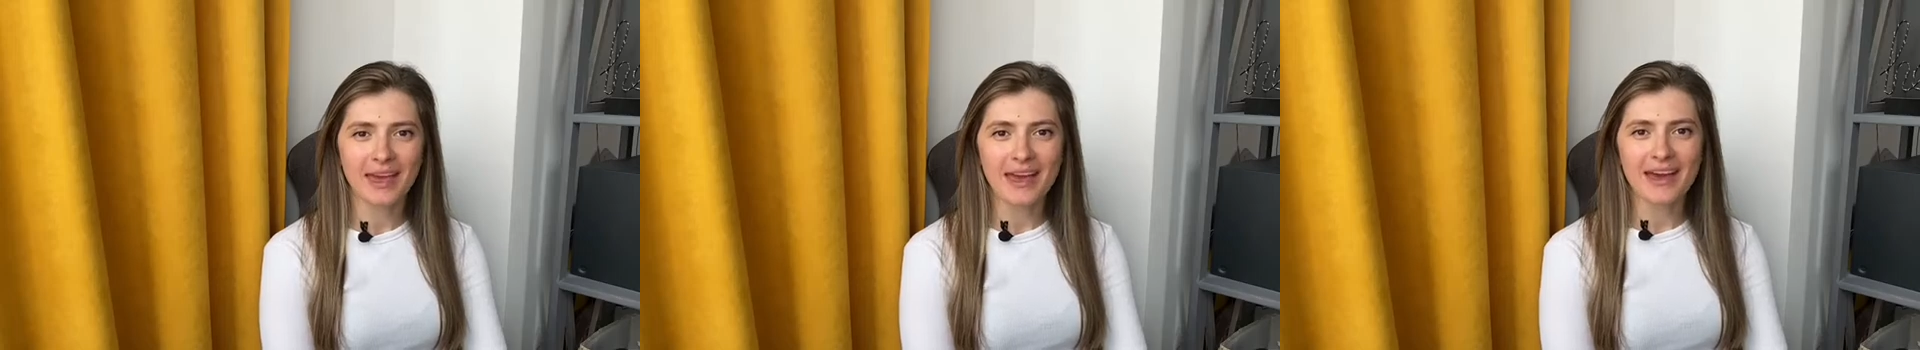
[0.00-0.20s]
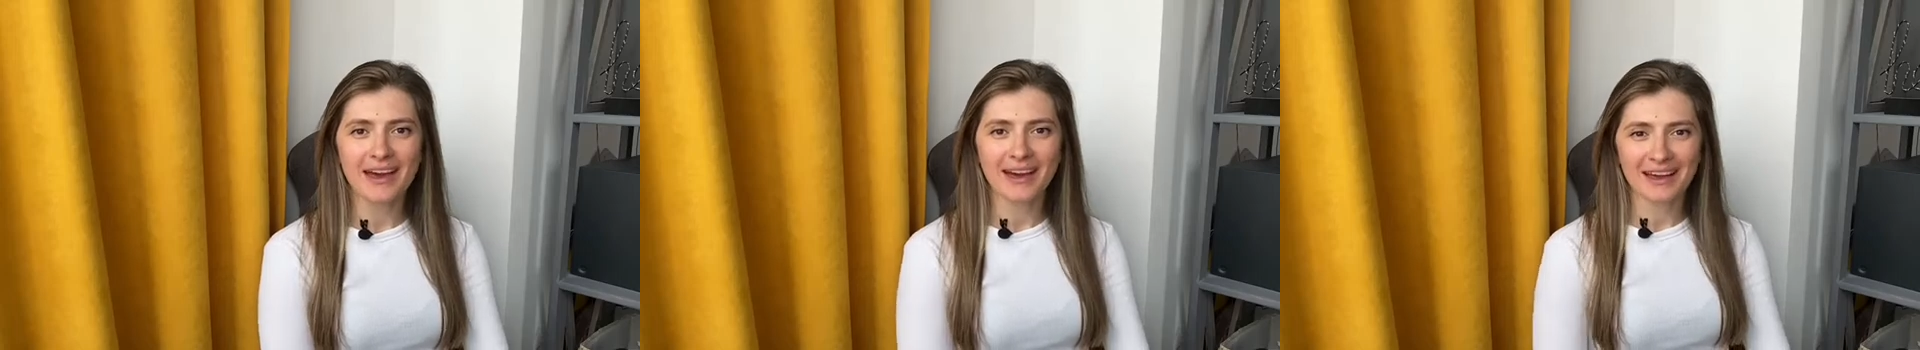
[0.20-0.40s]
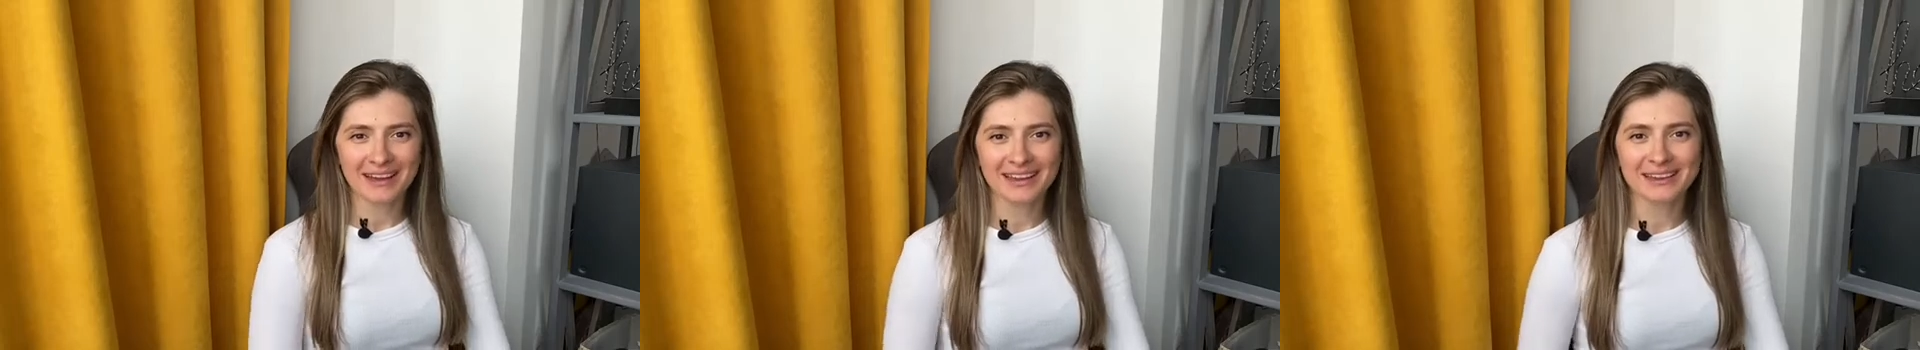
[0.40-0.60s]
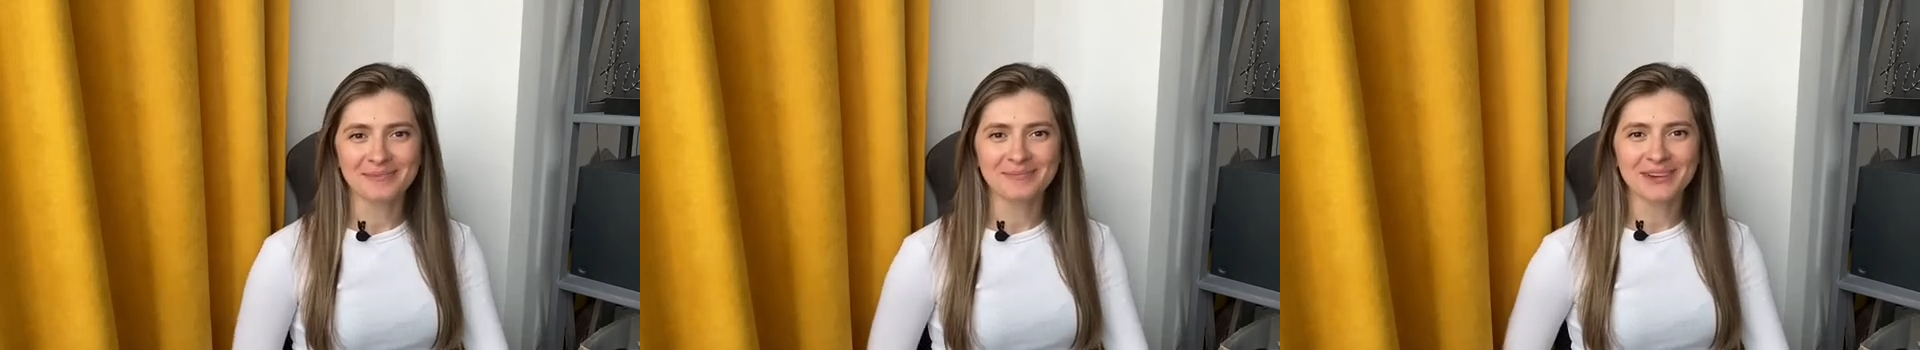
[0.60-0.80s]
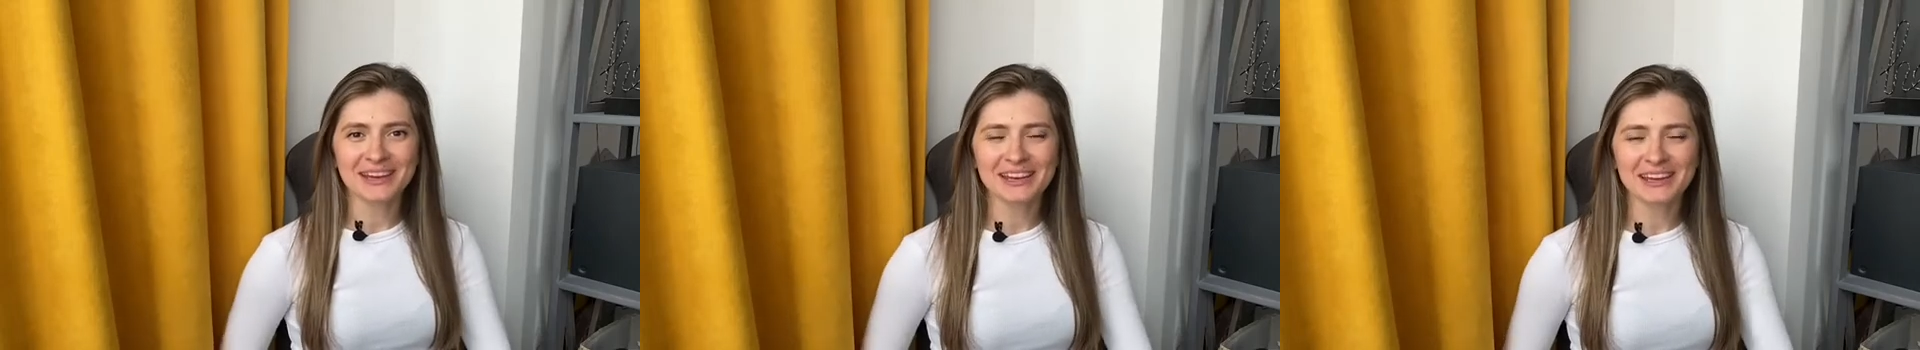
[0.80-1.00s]
Hi,
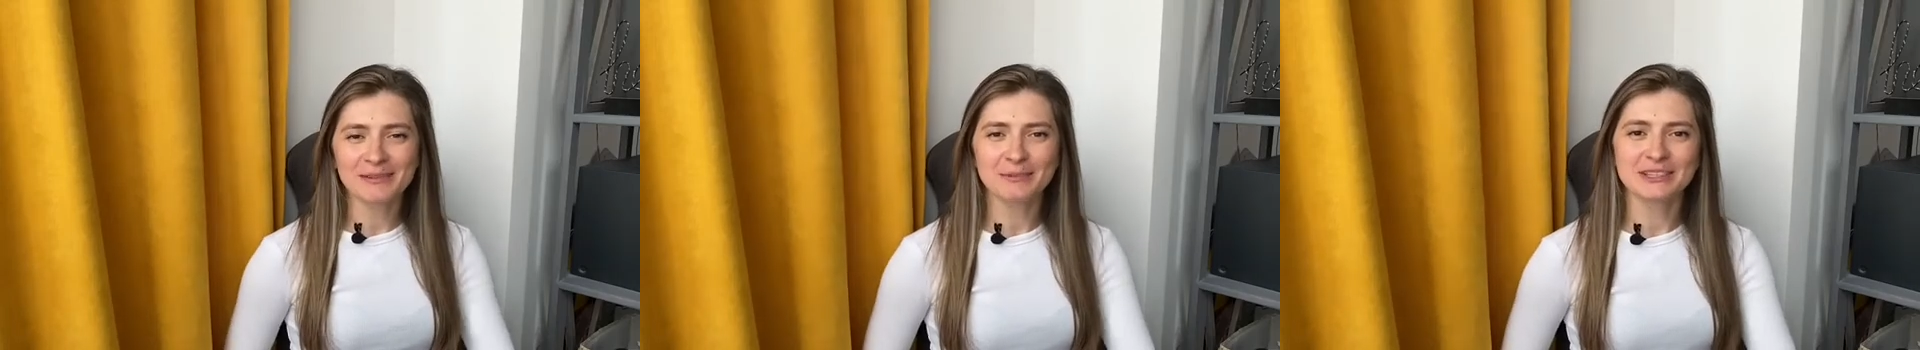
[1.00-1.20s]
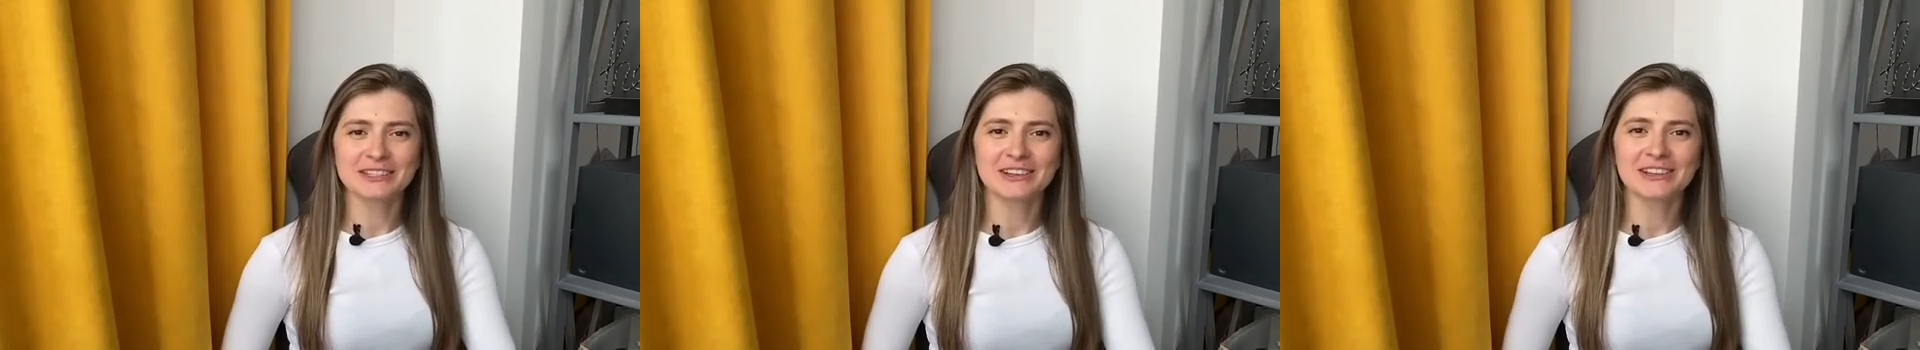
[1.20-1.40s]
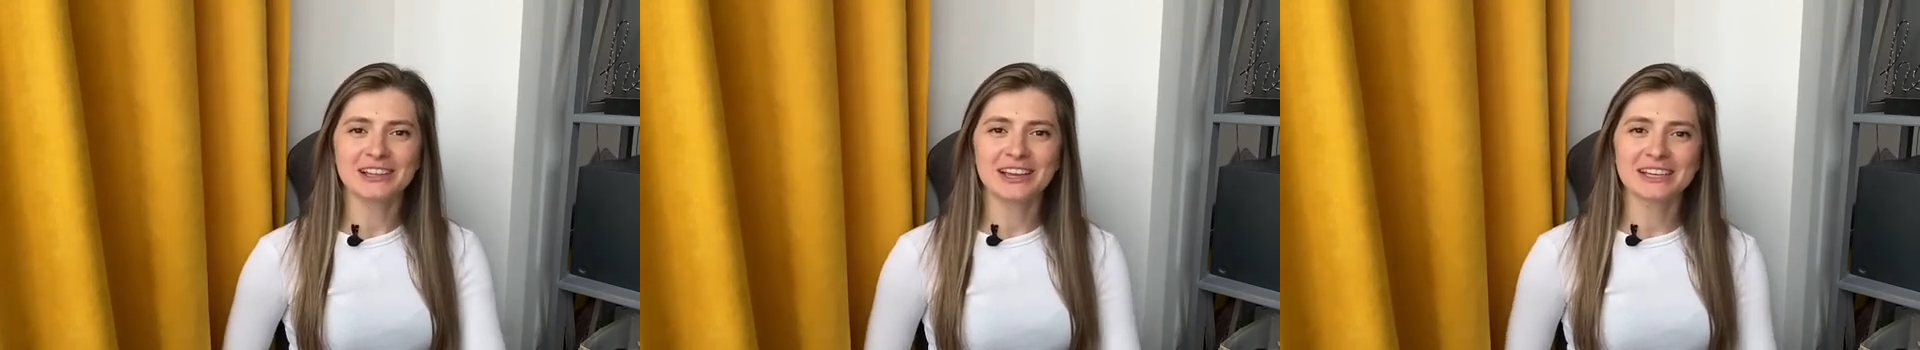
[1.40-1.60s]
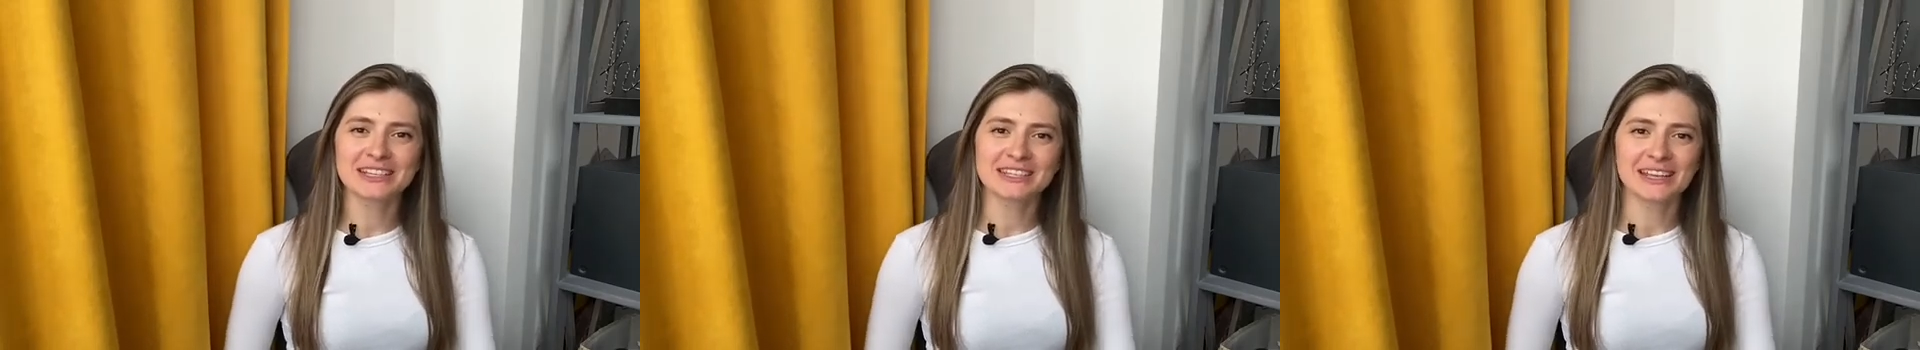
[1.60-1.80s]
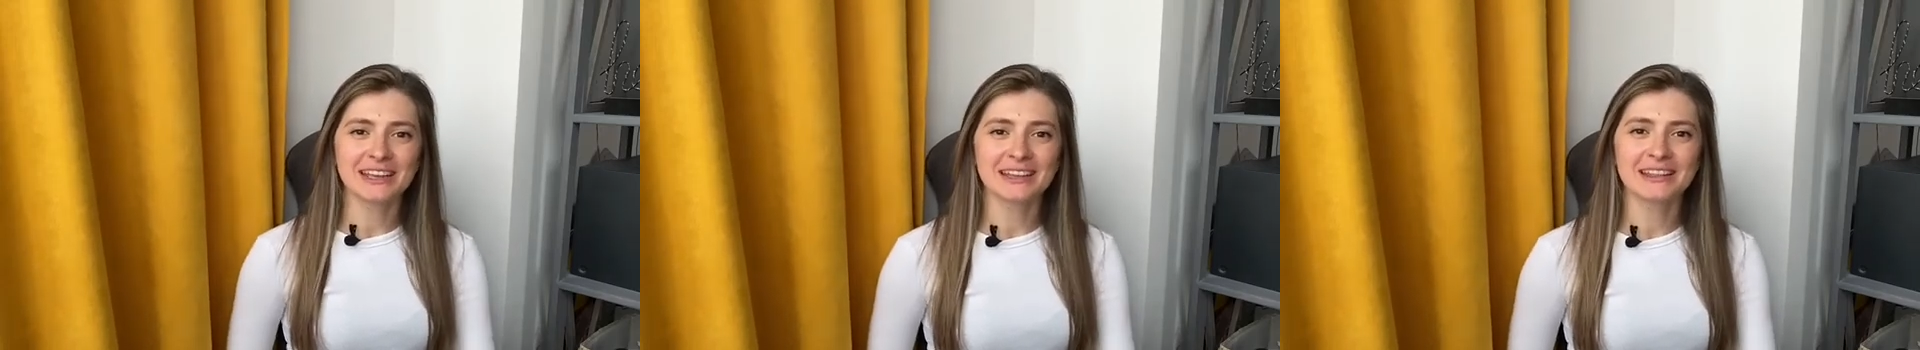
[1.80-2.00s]
my name is Alex
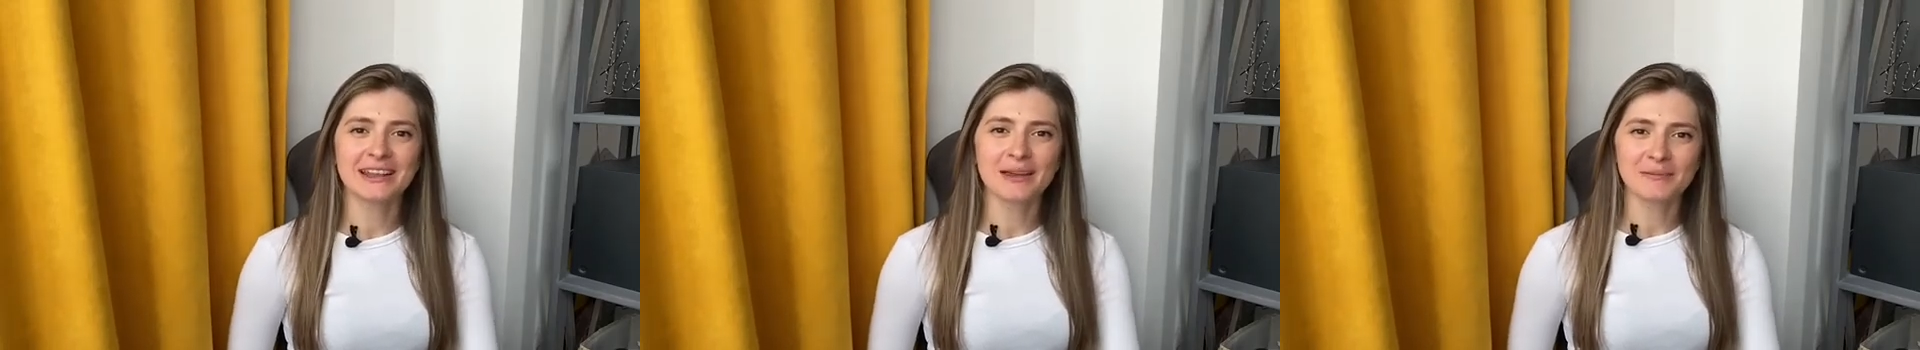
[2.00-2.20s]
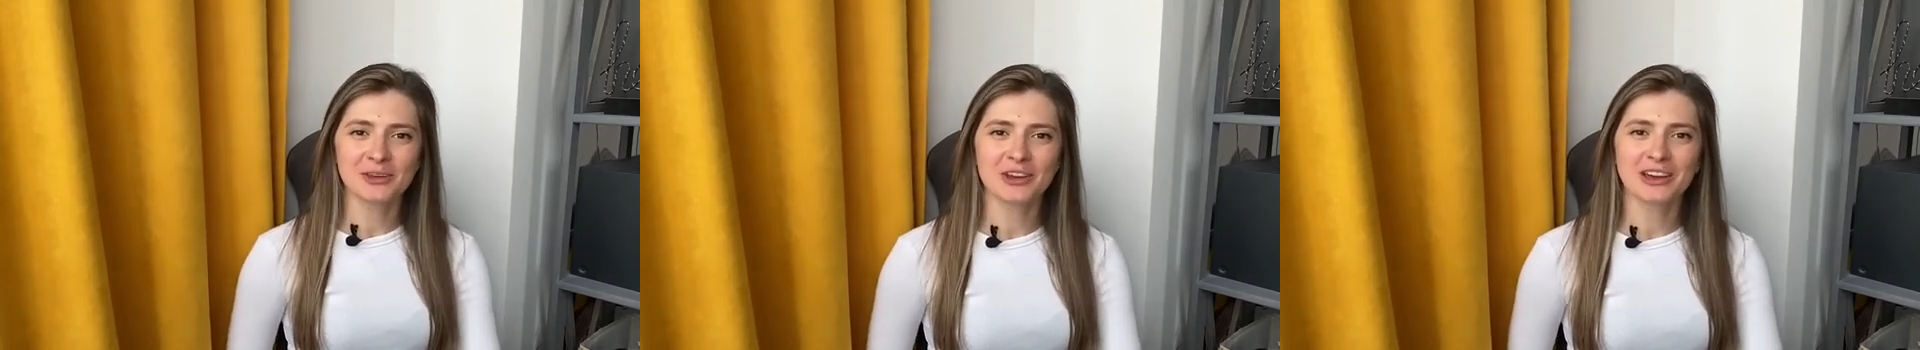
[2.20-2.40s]
and I'm your